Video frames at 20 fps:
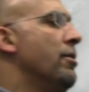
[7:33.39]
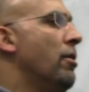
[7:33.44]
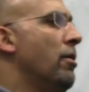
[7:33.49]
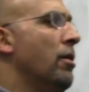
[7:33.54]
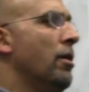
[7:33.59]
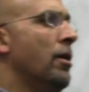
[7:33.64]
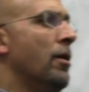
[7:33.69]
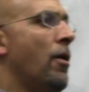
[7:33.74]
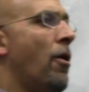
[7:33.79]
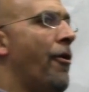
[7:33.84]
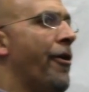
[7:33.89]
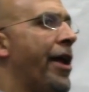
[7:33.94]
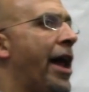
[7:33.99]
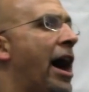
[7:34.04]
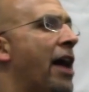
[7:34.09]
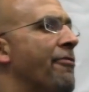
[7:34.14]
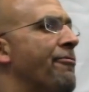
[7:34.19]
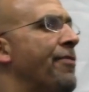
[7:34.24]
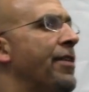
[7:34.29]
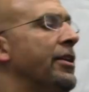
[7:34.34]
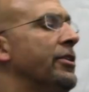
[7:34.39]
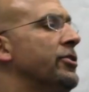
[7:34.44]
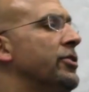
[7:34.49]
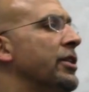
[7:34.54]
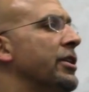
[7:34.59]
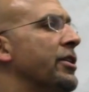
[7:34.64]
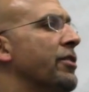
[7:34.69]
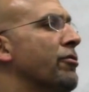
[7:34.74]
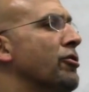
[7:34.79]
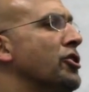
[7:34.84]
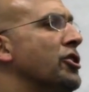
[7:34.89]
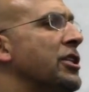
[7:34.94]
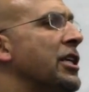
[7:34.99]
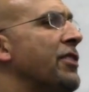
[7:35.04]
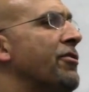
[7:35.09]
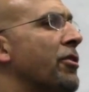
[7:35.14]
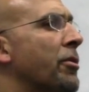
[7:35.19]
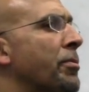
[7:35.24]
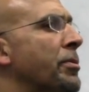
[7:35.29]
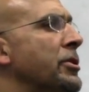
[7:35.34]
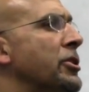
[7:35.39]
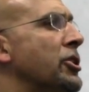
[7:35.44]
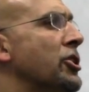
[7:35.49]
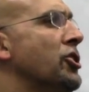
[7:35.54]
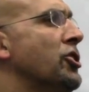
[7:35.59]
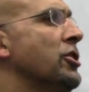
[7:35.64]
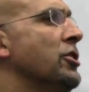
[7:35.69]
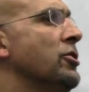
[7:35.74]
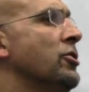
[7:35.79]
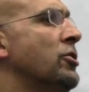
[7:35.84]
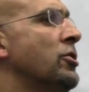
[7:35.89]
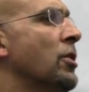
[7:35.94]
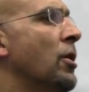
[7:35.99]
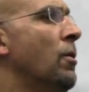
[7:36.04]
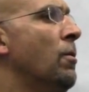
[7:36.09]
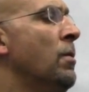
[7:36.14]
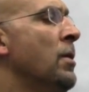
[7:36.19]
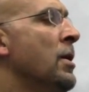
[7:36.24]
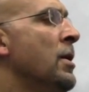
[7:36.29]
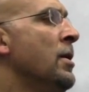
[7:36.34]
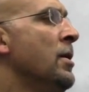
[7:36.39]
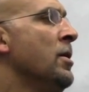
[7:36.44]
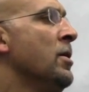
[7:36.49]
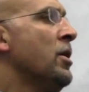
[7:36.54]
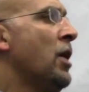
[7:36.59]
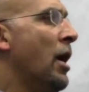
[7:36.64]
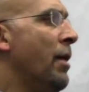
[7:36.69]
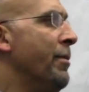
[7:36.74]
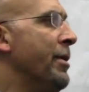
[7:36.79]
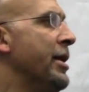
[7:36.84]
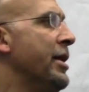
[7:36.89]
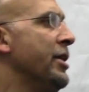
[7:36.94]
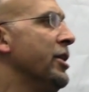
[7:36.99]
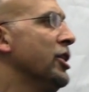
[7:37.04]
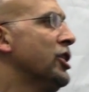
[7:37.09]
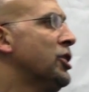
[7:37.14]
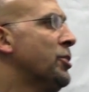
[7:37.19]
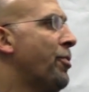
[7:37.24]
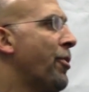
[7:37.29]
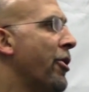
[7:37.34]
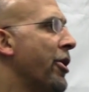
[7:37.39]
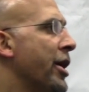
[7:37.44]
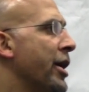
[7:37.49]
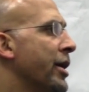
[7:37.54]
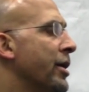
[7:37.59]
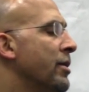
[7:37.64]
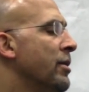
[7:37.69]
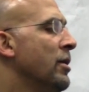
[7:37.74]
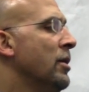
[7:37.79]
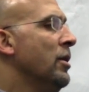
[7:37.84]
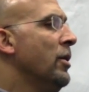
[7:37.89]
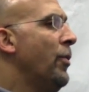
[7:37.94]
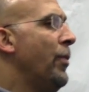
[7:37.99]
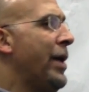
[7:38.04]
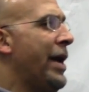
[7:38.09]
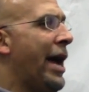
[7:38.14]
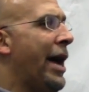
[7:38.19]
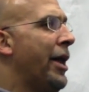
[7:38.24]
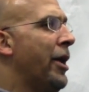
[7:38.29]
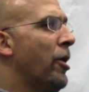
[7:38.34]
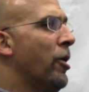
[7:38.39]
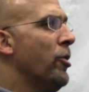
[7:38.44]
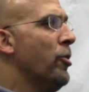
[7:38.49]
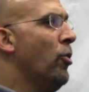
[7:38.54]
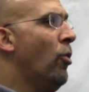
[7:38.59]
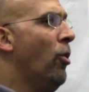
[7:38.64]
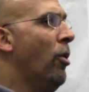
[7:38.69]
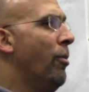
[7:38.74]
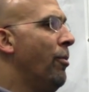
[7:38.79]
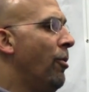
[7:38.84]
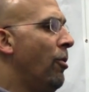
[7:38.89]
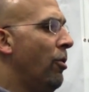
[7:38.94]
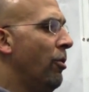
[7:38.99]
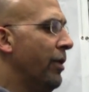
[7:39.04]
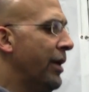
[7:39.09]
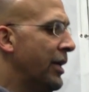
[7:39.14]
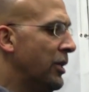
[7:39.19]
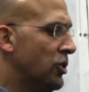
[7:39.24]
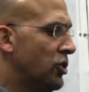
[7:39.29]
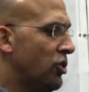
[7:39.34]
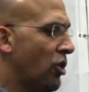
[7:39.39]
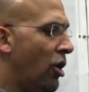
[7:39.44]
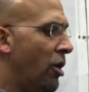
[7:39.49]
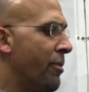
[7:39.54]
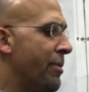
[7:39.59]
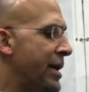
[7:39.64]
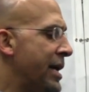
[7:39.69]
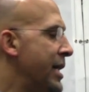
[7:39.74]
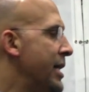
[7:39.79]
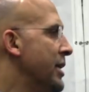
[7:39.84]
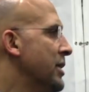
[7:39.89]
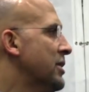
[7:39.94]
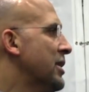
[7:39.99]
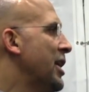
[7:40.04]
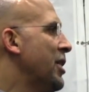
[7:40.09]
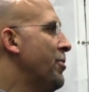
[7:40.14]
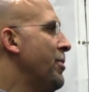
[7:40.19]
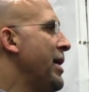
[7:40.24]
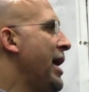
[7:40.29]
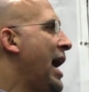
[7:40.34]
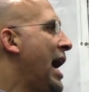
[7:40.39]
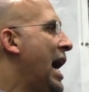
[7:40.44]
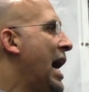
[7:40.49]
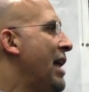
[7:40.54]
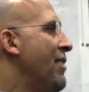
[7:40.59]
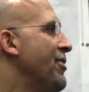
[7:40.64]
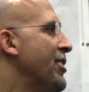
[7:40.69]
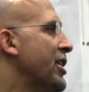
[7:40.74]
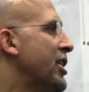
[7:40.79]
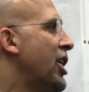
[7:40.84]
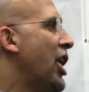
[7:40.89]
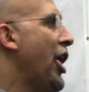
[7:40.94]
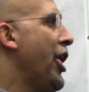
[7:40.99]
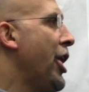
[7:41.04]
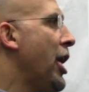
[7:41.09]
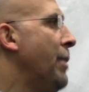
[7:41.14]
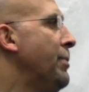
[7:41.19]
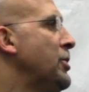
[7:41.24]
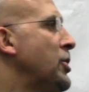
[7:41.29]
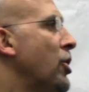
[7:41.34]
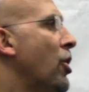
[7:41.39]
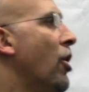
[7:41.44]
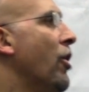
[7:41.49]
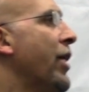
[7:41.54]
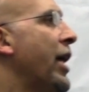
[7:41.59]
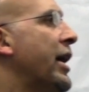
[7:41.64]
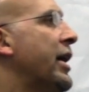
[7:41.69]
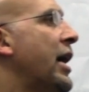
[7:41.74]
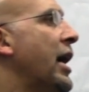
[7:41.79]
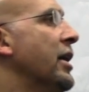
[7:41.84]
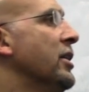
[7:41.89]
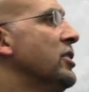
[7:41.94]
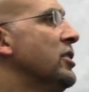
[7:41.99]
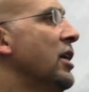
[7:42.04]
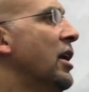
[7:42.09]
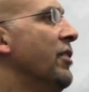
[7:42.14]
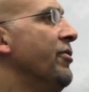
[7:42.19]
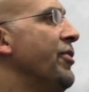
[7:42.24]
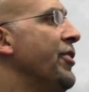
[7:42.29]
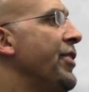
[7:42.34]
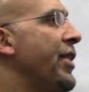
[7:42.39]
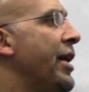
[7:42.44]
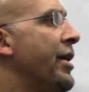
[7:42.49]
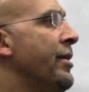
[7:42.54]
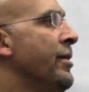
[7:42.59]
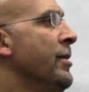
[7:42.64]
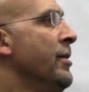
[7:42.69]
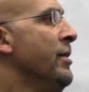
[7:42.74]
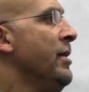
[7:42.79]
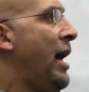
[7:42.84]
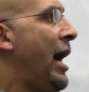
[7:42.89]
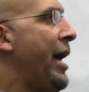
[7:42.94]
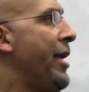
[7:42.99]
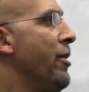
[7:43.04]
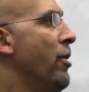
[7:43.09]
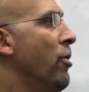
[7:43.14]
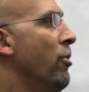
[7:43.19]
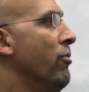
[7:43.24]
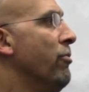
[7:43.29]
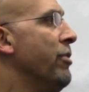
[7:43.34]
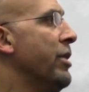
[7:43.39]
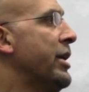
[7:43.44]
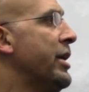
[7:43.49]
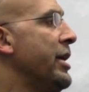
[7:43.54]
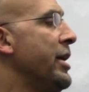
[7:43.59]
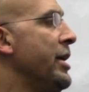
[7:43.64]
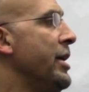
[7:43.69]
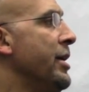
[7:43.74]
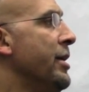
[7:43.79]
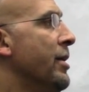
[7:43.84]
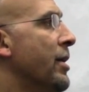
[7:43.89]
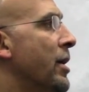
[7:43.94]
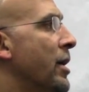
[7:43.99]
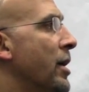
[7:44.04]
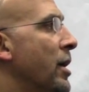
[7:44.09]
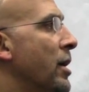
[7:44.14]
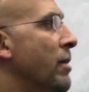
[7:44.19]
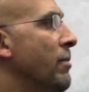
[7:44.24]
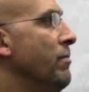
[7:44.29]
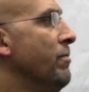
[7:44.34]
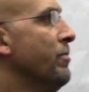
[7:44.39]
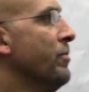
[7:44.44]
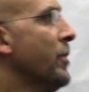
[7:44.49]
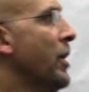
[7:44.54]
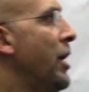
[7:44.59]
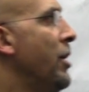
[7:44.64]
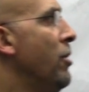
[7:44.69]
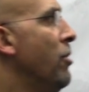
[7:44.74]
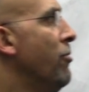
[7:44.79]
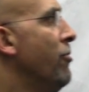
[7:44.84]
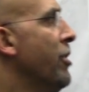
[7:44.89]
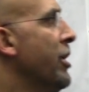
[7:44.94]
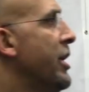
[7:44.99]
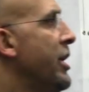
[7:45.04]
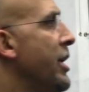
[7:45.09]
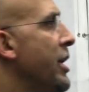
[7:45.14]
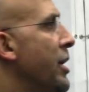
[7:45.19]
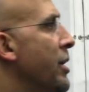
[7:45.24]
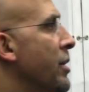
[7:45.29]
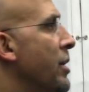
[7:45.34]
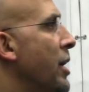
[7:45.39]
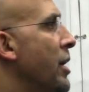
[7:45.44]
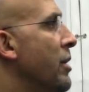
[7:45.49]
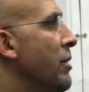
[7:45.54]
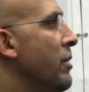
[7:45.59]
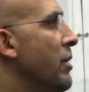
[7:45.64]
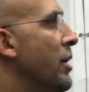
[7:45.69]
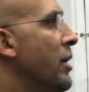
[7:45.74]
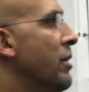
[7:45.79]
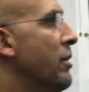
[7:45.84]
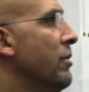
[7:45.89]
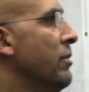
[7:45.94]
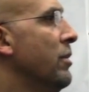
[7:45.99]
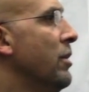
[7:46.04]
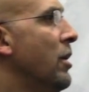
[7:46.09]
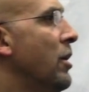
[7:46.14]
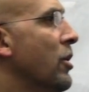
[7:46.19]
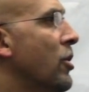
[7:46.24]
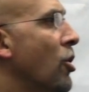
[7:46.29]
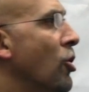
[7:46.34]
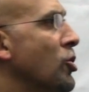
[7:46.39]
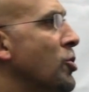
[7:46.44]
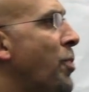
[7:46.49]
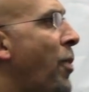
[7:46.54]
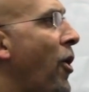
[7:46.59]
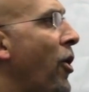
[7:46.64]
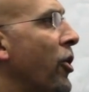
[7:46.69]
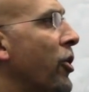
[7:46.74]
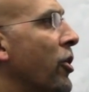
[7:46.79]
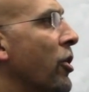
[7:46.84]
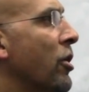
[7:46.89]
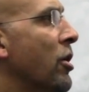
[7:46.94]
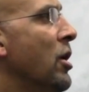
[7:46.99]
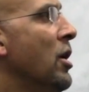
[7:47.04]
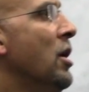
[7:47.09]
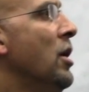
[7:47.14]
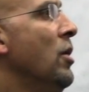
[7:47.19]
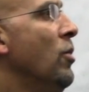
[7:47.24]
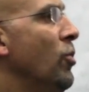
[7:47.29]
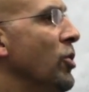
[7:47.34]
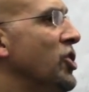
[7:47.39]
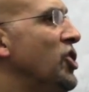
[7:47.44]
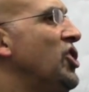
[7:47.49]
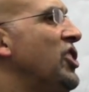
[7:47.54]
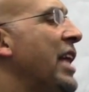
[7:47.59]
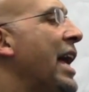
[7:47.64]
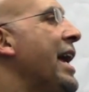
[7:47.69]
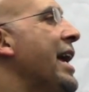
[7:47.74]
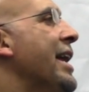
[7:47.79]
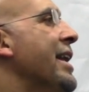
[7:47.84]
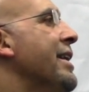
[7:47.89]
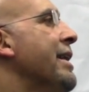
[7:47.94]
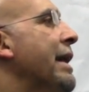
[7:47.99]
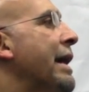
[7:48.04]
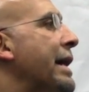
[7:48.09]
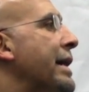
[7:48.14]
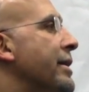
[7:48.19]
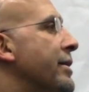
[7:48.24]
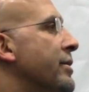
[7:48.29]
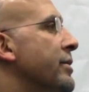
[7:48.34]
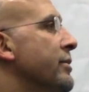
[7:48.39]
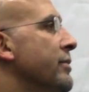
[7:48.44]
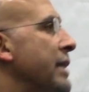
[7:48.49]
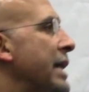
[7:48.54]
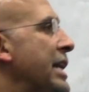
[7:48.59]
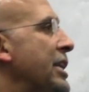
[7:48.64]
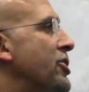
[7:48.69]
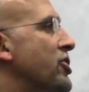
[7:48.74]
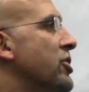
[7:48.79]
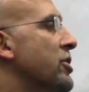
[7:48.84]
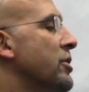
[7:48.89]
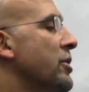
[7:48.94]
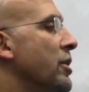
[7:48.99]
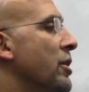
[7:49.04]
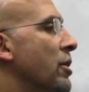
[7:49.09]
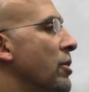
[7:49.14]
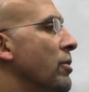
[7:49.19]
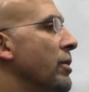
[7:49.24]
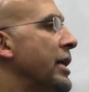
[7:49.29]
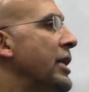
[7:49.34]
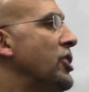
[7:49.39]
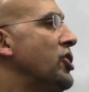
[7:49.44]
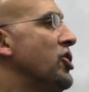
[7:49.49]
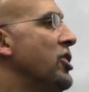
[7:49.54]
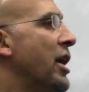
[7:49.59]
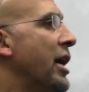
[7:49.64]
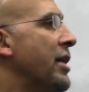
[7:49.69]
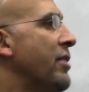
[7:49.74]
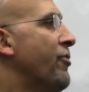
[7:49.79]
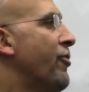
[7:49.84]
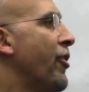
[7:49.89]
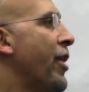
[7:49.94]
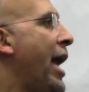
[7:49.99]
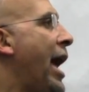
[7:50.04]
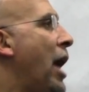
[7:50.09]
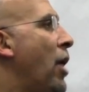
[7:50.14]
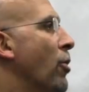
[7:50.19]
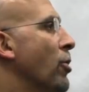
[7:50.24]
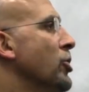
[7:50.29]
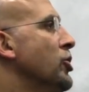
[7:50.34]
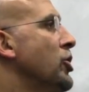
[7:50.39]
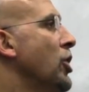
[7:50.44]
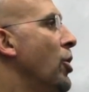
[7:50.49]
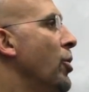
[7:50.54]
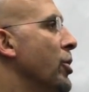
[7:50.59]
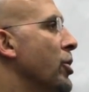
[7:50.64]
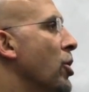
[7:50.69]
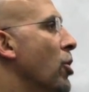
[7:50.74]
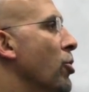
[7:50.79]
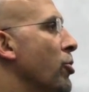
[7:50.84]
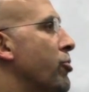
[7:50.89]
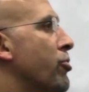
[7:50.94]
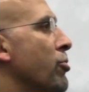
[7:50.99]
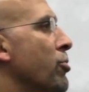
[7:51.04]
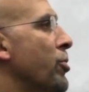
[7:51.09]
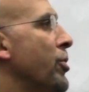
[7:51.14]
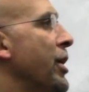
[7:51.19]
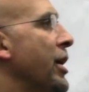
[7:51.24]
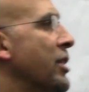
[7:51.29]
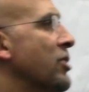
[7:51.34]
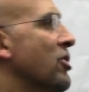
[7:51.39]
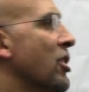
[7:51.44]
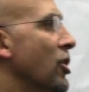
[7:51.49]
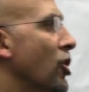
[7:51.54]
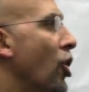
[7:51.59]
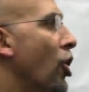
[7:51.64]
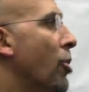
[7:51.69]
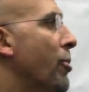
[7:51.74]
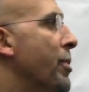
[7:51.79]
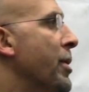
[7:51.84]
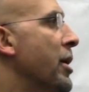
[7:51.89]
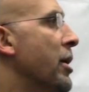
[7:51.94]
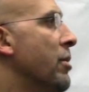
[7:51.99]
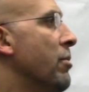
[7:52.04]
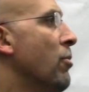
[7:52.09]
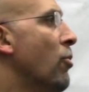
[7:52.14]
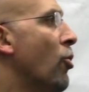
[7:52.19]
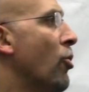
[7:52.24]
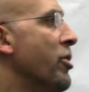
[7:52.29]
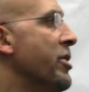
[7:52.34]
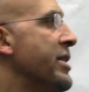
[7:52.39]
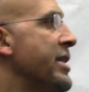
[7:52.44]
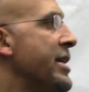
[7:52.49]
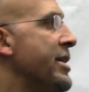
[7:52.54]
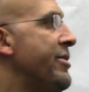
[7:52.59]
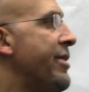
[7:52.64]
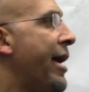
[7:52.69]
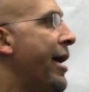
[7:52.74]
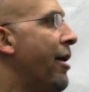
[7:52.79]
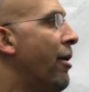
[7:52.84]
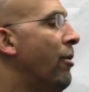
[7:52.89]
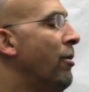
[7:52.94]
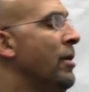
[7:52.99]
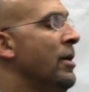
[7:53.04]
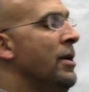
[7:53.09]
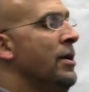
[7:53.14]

uh, on offense at the receiver position. So coming into spring, we had our normal install meetings like we have and cut ups and all that kind of stuff. And then I know Ricky, um, I know Ricky and, and, and uh, Coach Parker would stay at night each, you know, each night for an hour or so and go through things a little bit in more detail.